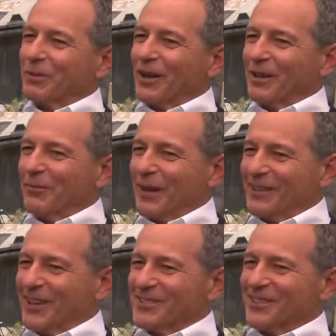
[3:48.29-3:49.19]
probably about a
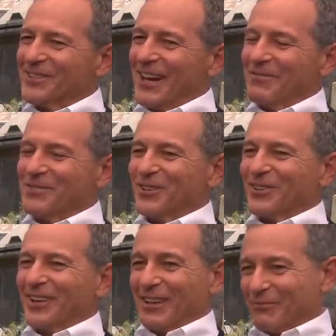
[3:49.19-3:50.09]
dozen times
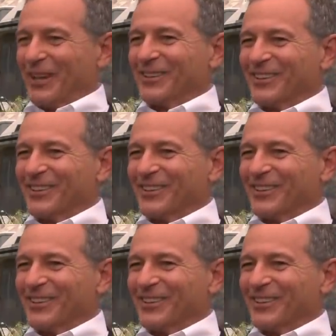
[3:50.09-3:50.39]
already. I'm getting